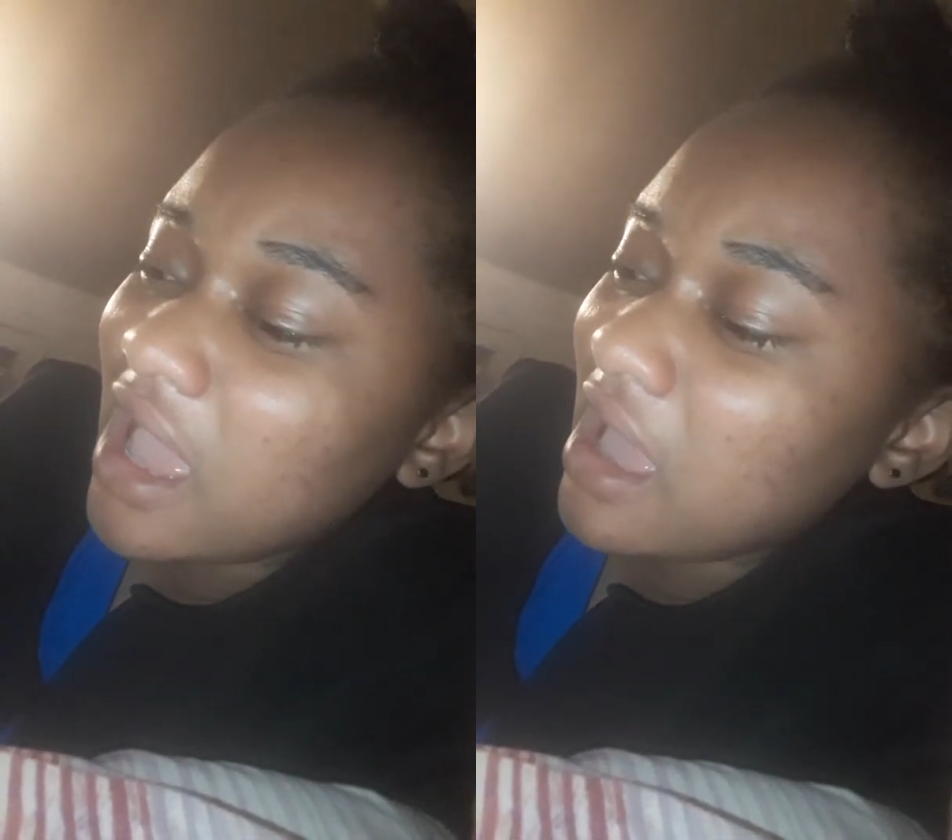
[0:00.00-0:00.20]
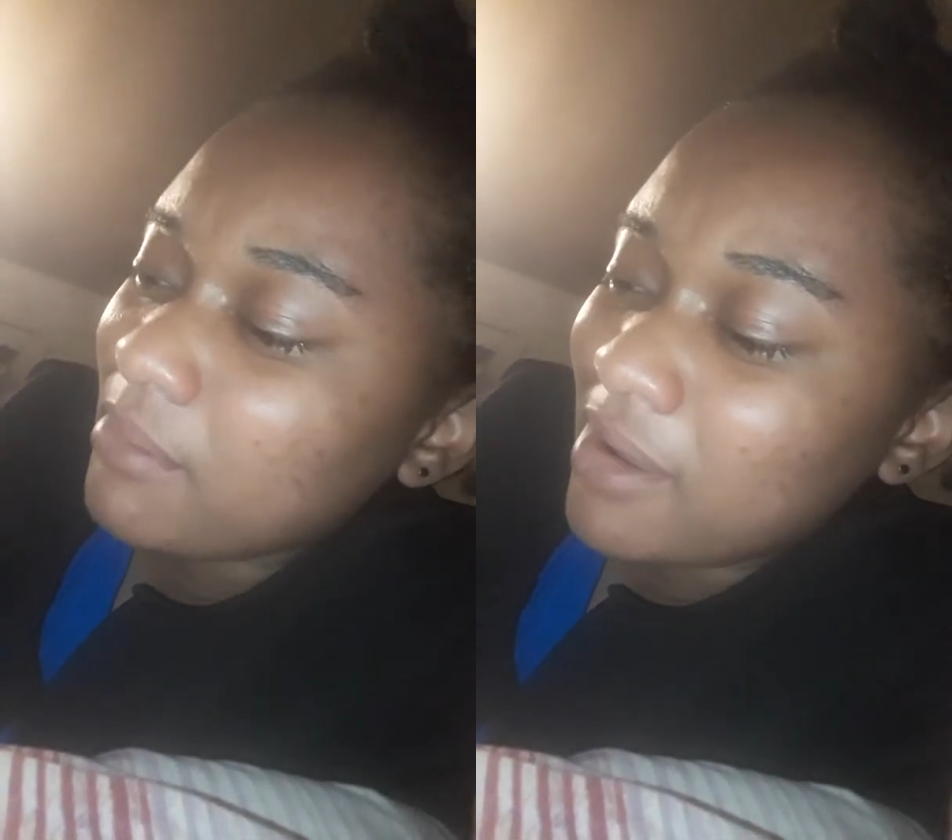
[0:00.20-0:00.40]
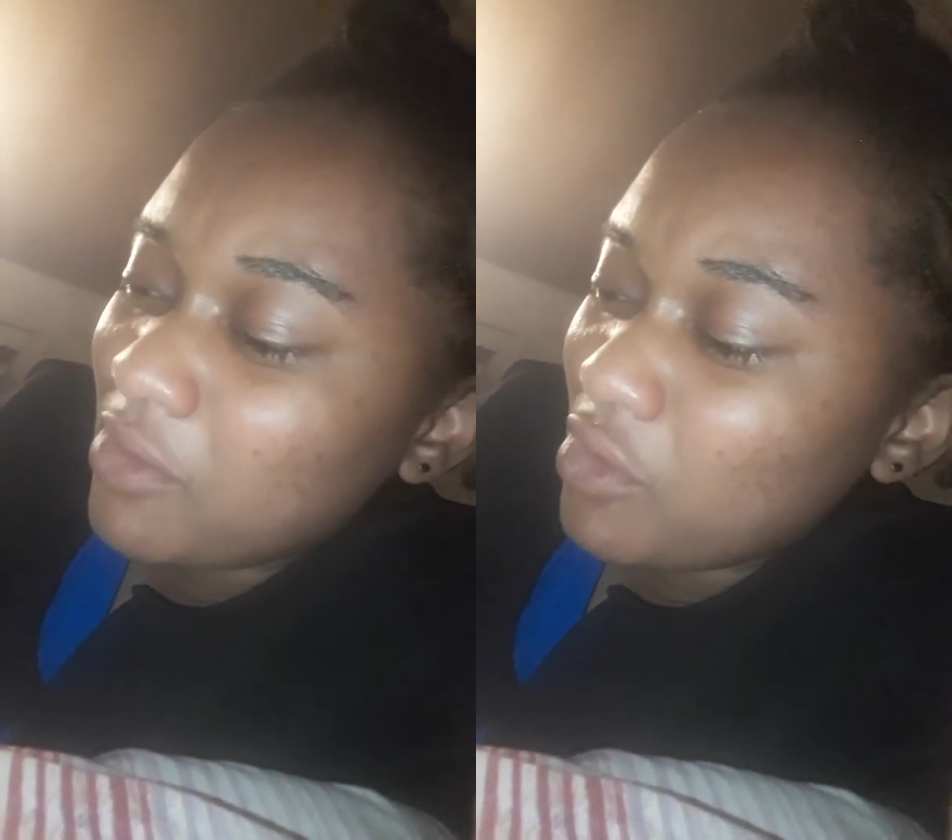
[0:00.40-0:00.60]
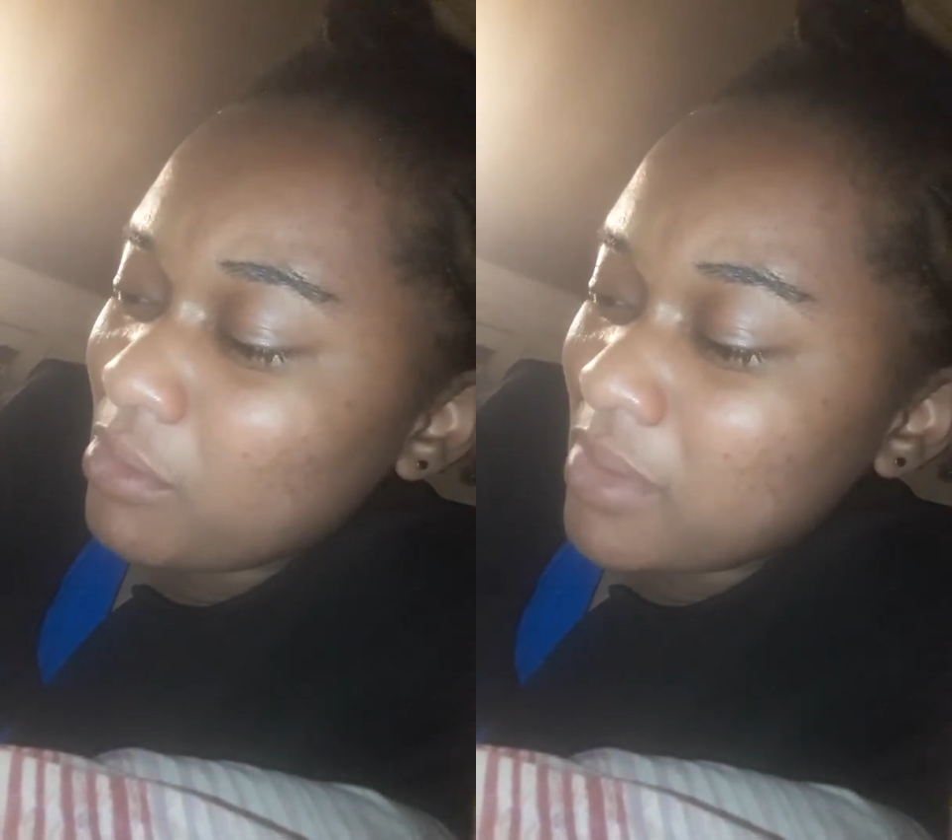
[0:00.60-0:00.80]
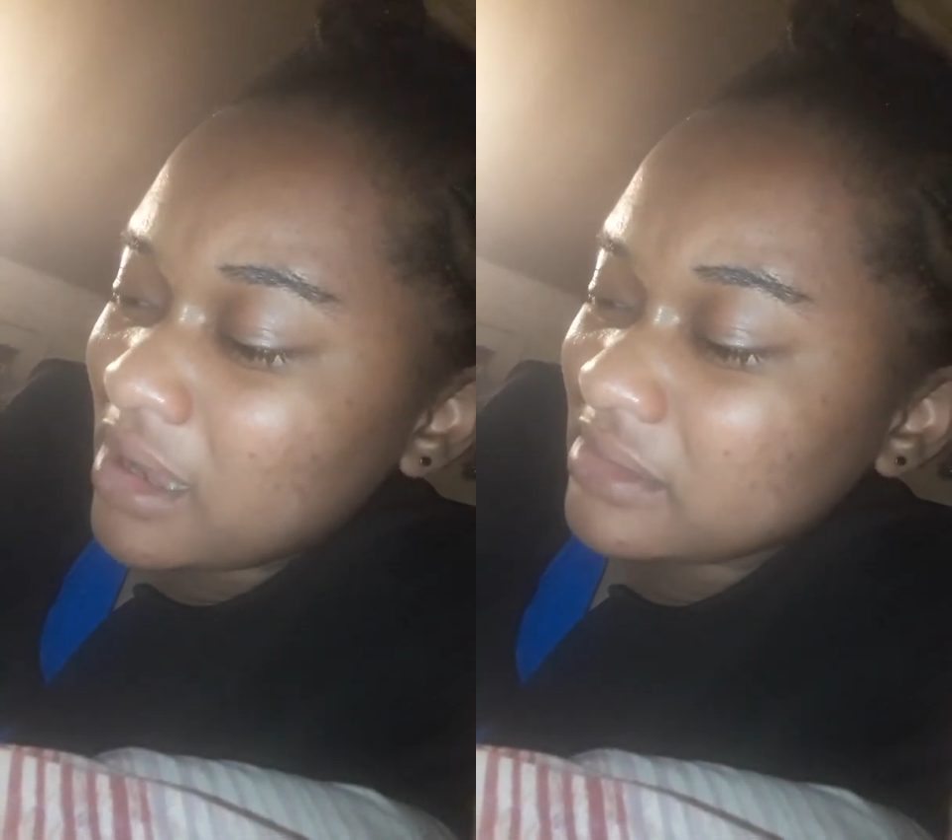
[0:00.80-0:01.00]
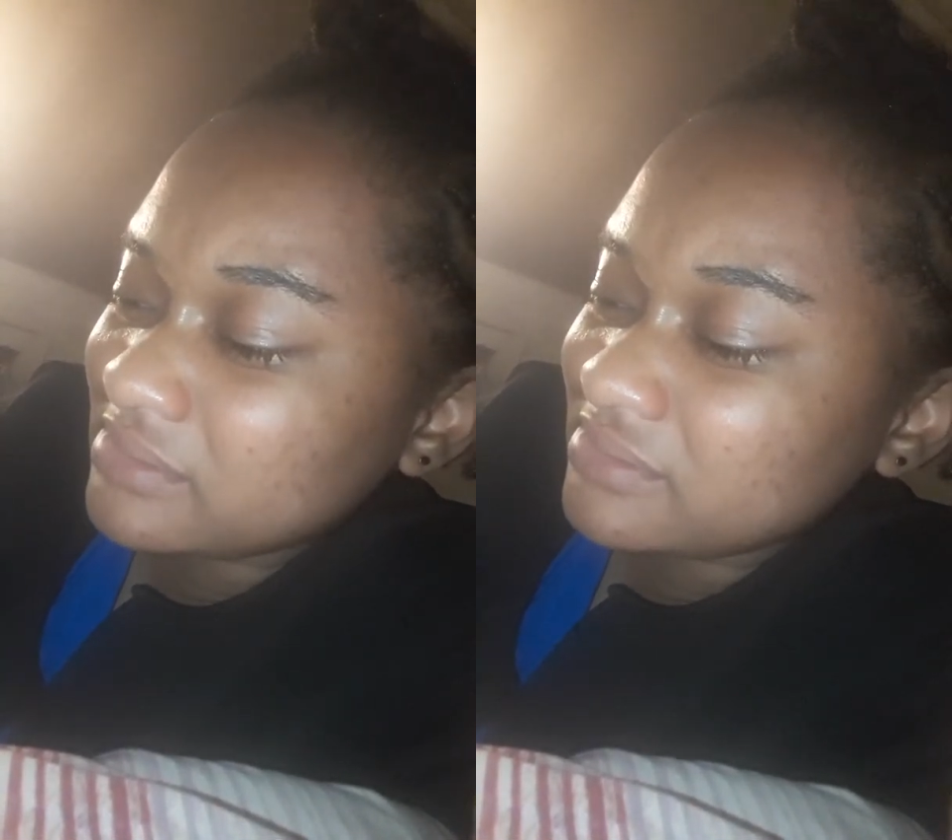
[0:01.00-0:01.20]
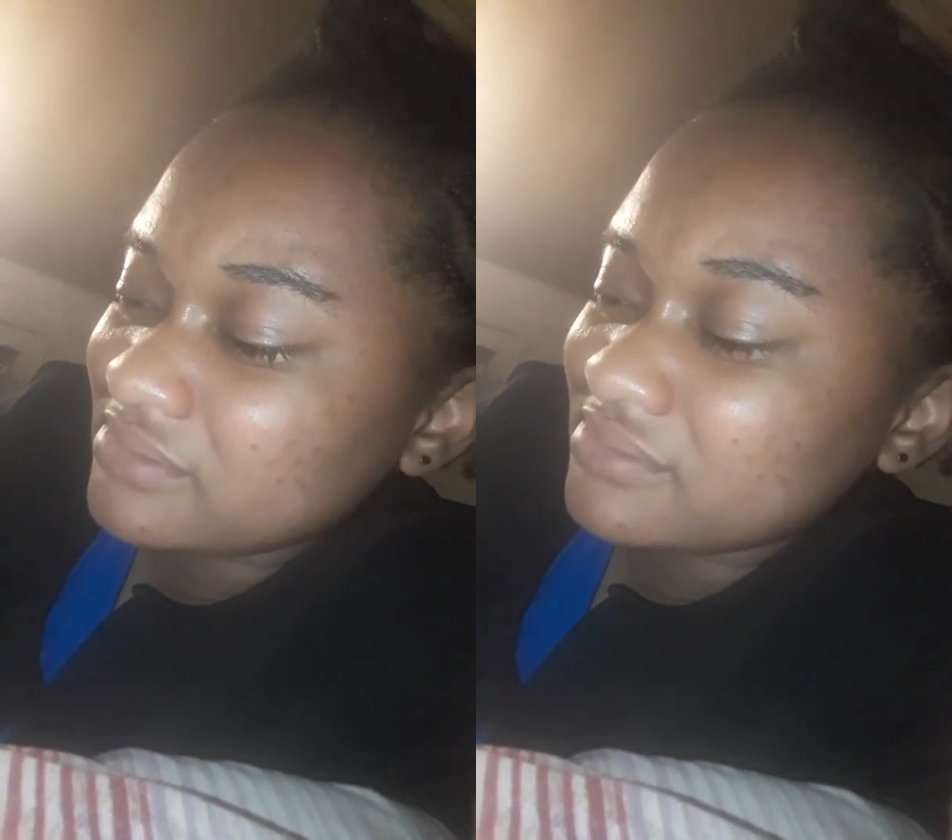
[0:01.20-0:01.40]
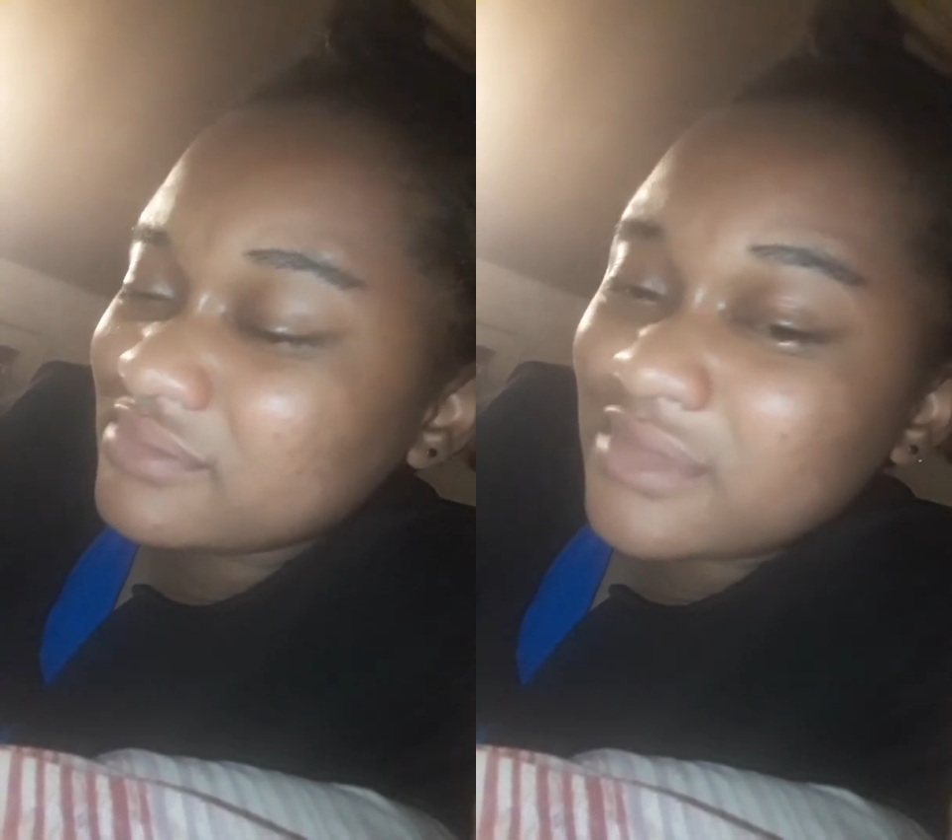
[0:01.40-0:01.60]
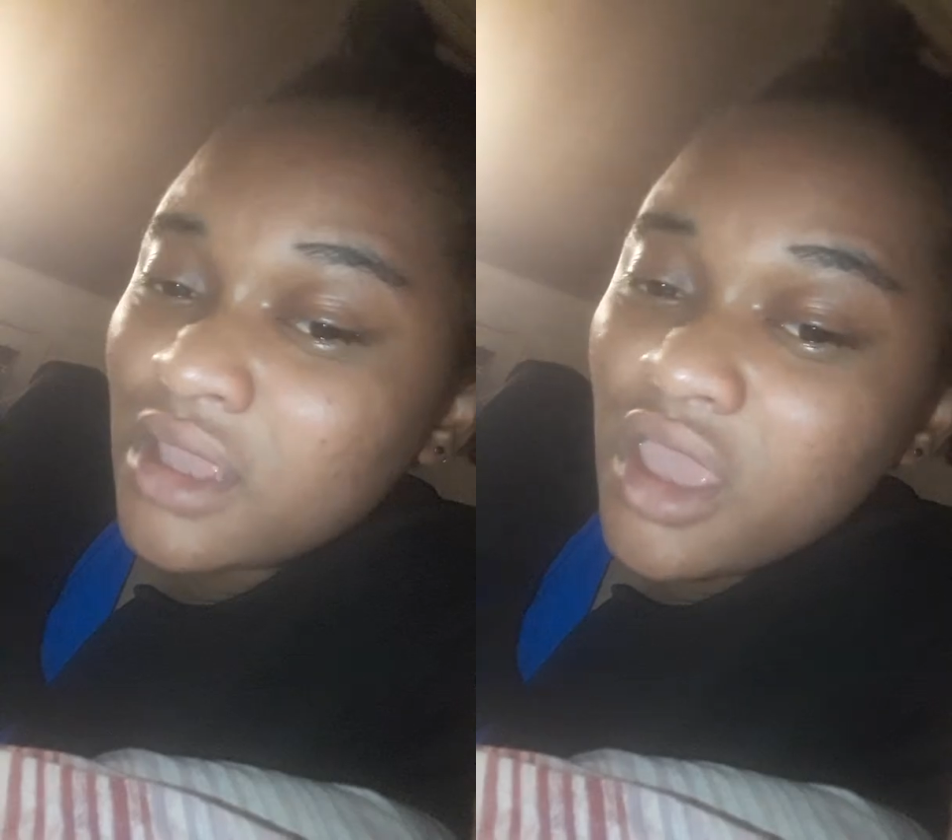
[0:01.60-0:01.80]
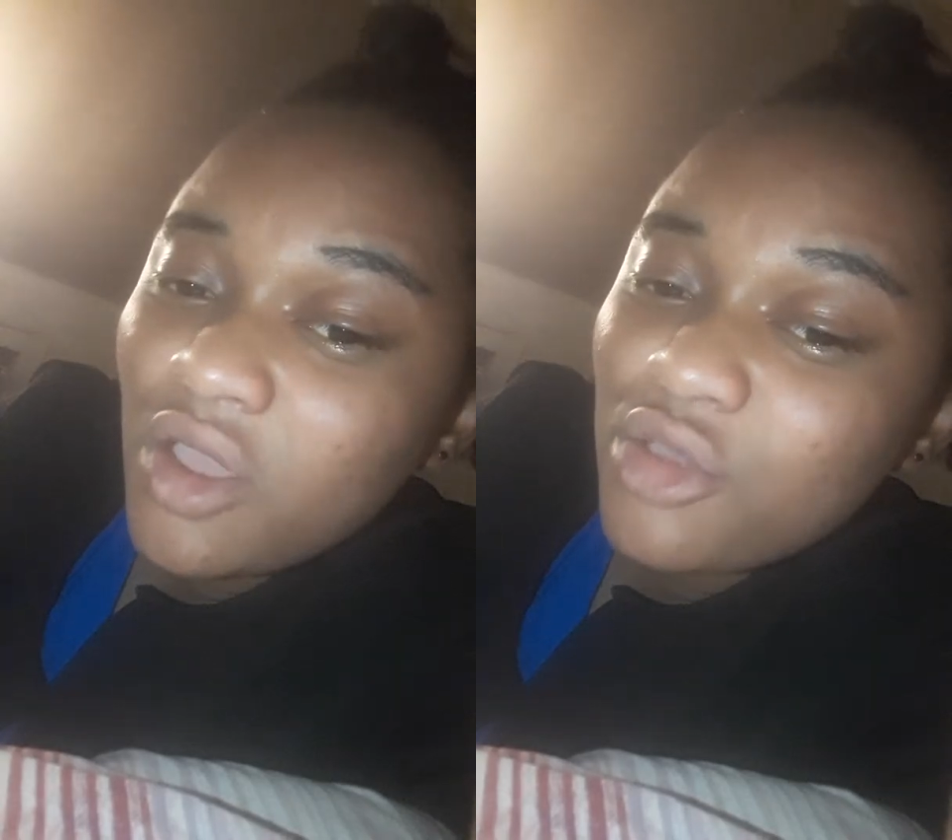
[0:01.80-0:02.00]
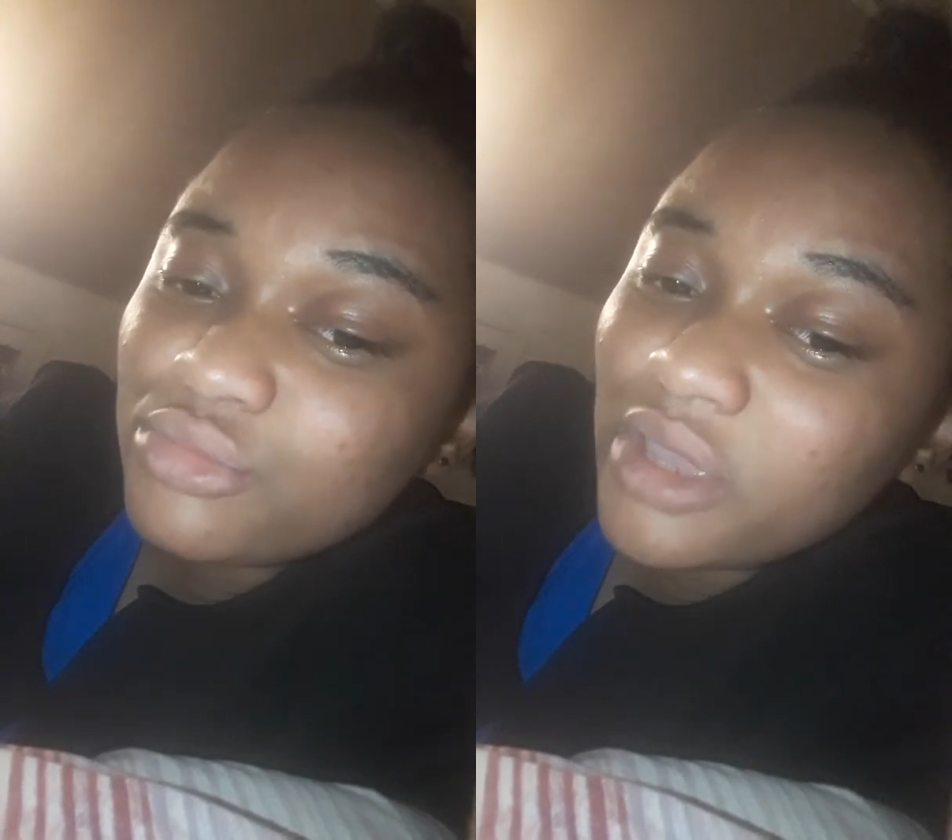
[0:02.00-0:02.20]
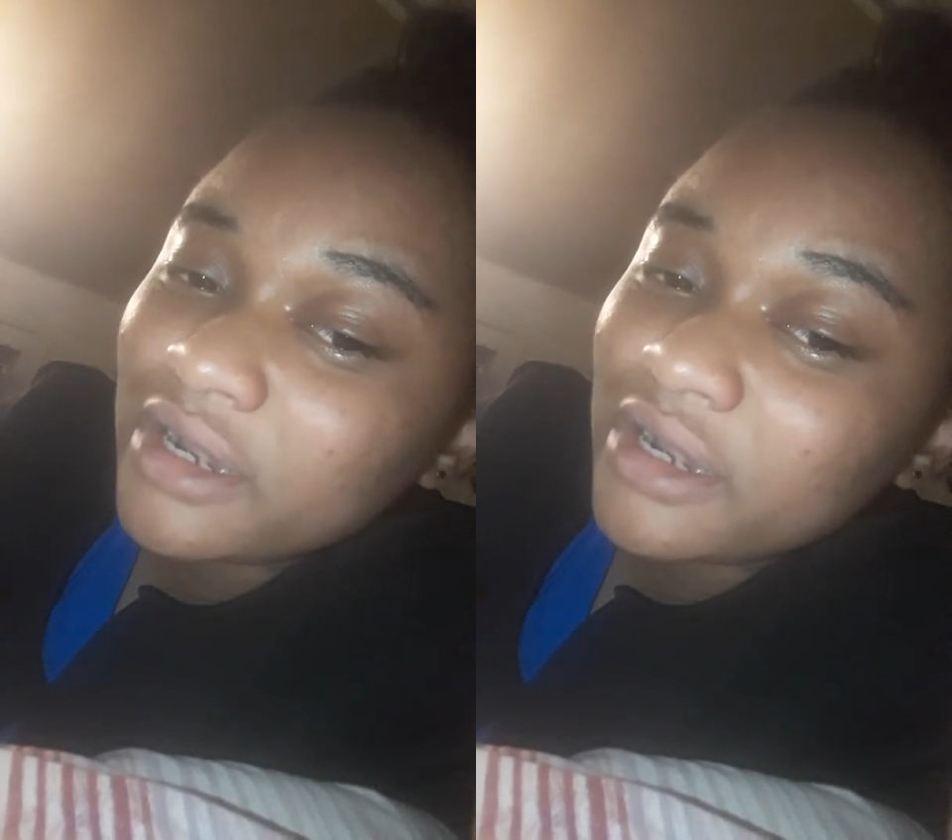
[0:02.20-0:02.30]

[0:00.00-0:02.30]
Come a coma. Maybe